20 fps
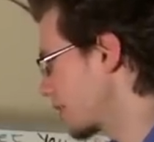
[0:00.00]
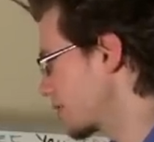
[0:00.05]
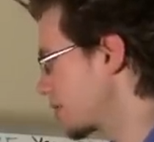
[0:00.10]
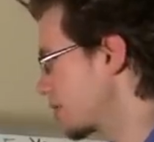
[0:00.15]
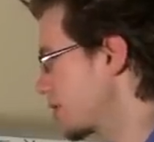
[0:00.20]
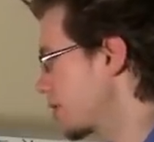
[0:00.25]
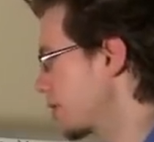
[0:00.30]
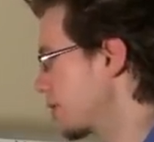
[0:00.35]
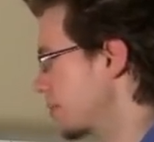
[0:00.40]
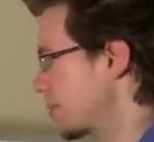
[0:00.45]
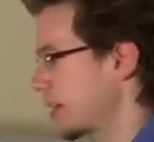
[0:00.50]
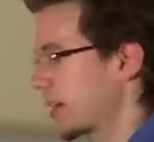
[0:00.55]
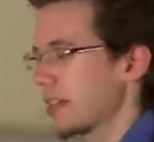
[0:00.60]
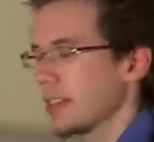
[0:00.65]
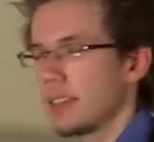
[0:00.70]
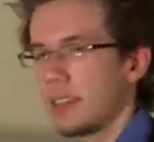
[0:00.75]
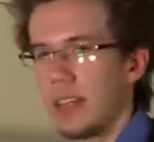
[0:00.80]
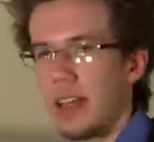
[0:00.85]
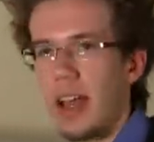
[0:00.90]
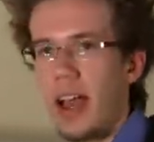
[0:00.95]
It's 2
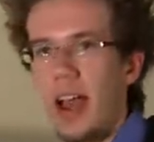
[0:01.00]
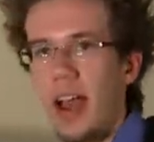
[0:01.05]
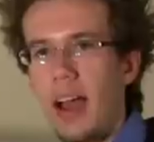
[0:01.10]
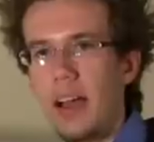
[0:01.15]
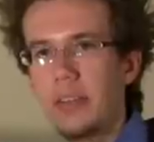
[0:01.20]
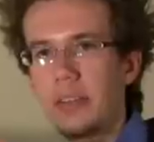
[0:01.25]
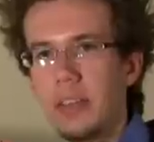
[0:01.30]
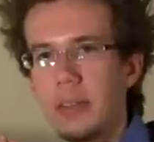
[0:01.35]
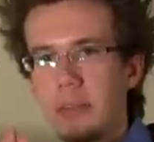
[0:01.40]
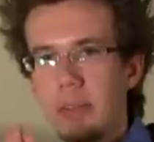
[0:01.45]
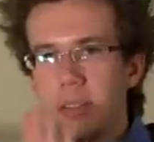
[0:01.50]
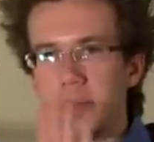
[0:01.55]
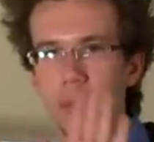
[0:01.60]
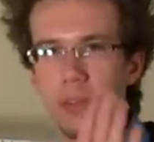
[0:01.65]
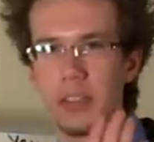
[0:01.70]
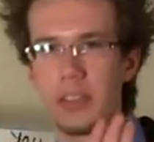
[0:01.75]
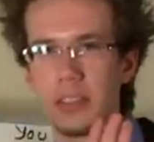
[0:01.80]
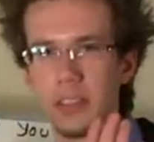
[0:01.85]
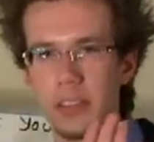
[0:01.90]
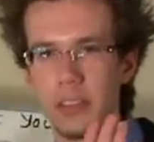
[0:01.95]
because a half can be
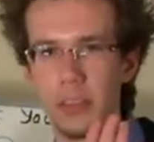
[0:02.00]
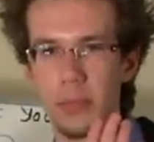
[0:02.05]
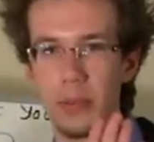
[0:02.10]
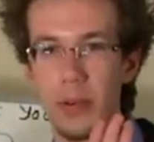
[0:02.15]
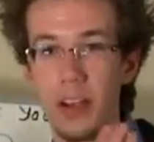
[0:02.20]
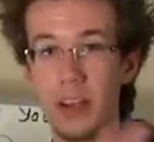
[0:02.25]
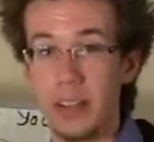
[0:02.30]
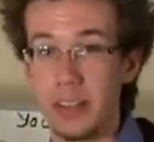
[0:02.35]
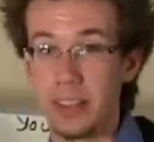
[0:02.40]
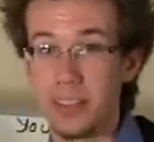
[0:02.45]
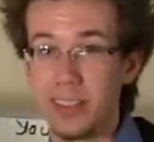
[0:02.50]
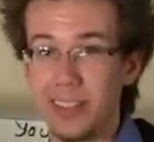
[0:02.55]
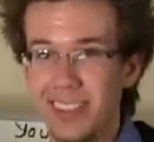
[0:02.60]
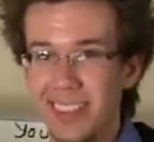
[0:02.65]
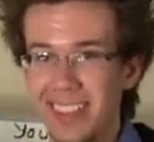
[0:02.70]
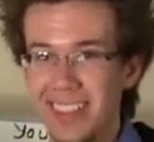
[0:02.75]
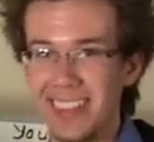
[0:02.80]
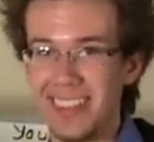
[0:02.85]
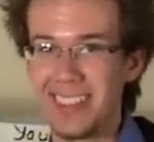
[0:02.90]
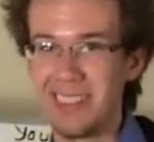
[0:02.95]
split into 2 parts.
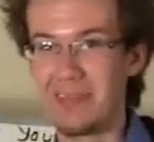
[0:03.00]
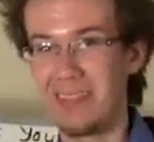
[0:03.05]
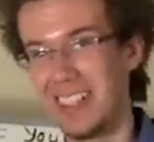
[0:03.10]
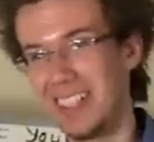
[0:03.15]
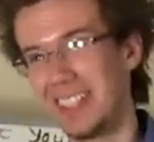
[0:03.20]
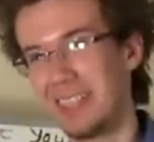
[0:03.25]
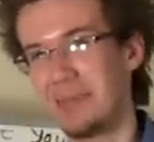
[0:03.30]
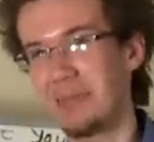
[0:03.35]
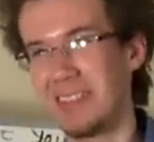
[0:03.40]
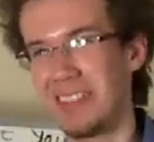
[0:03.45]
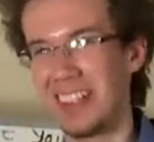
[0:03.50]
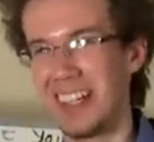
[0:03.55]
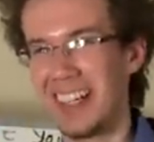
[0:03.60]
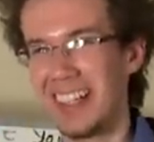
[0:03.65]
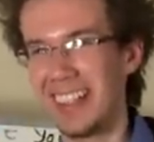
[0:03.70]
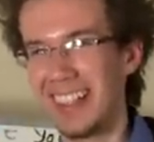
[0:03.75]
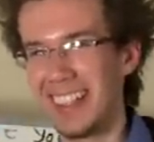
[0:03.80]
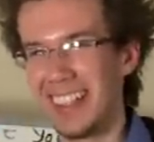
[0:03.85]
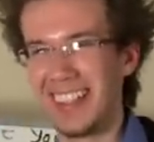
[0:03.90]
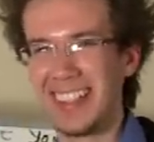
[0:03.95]
Pretty simple,
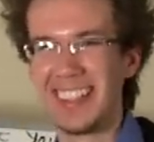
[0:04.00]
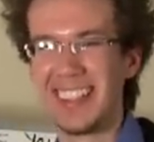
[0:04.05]
right?